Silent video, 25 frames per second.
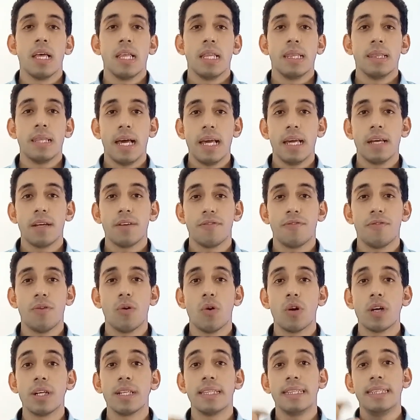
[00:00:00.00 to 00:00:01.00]
like
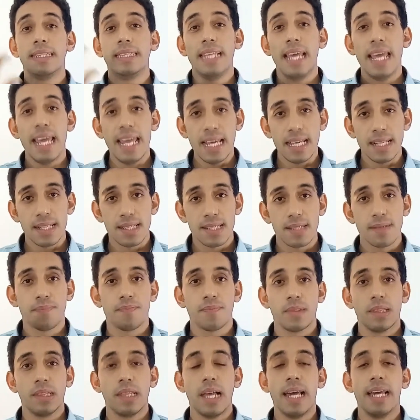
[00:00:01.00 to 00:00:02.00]
for dates
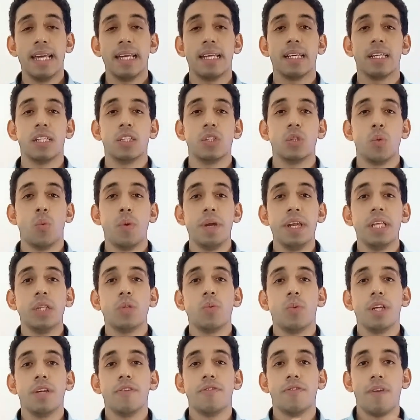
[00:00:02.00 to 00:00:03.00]
like twenty
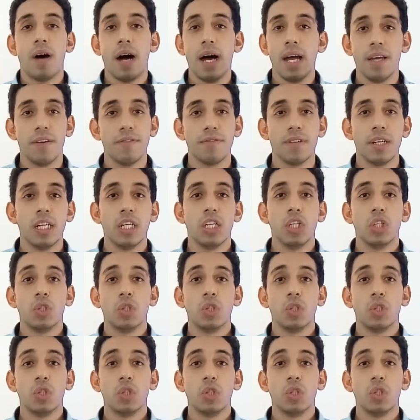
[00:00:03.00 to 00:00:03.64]
twenty-five,